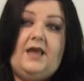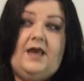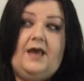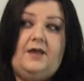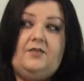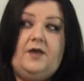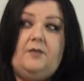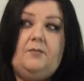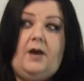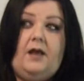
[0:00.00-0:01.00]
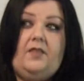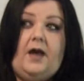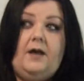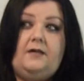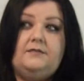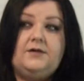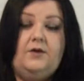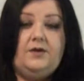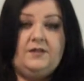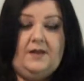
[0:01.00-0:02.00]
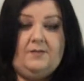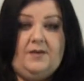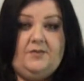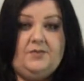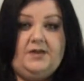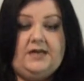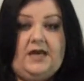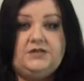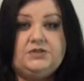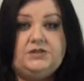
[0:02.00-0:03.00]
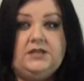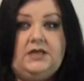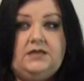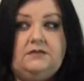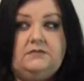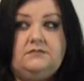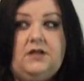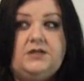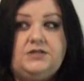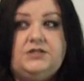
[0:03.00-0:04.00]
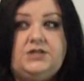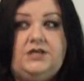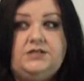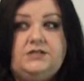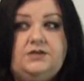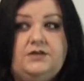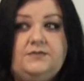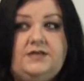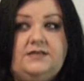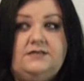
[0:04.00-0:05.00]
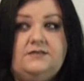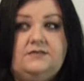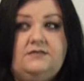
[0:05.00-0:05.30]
And then by that token, like maybe we can actually like not just change the circumstances